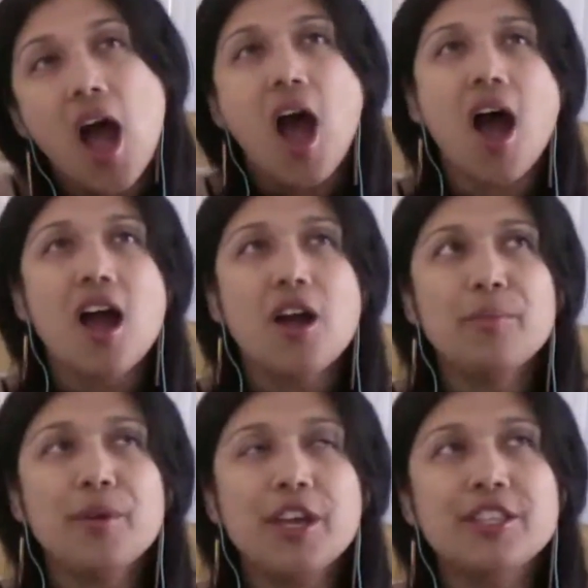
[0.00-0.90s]

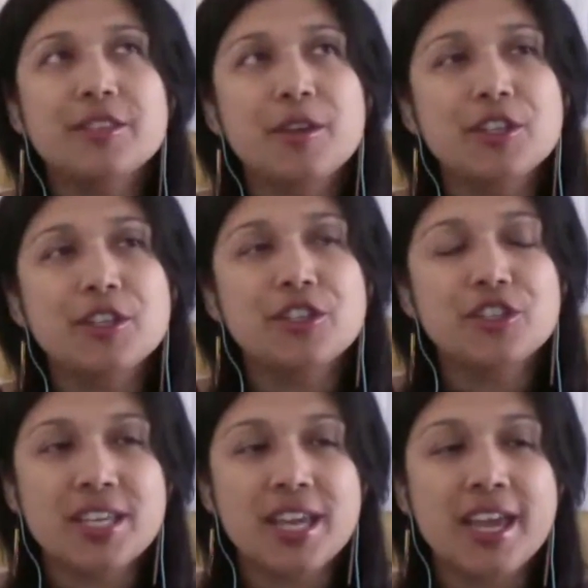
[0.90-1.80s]
it's just
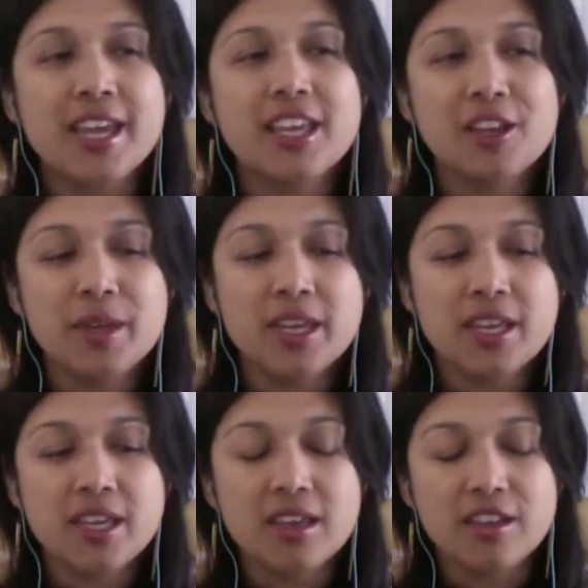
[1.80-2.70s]
taking
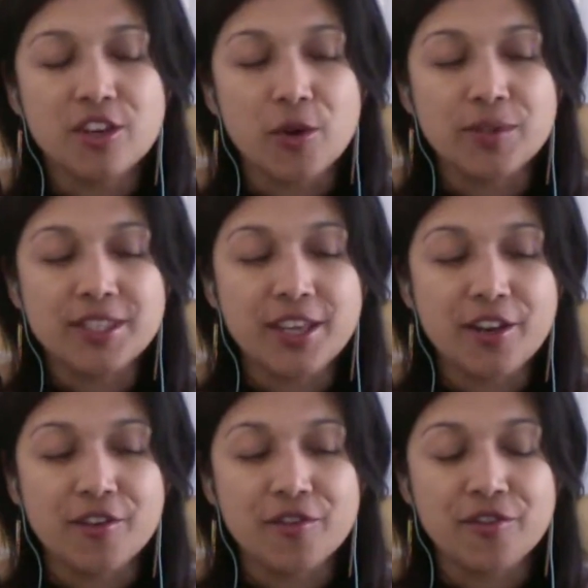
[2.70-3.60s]
me, instead
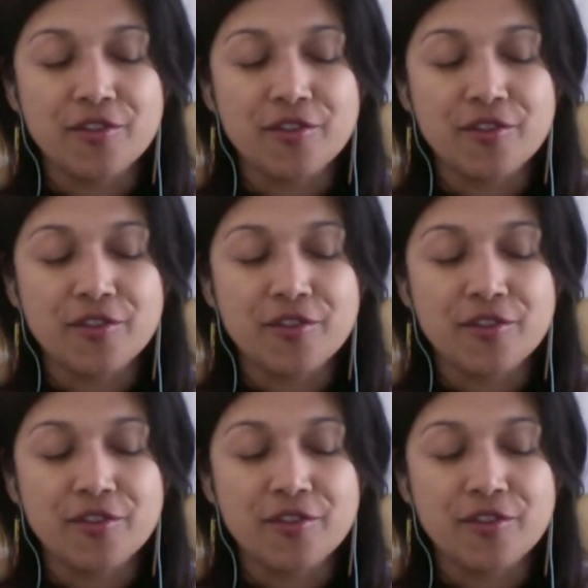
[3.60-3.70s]
of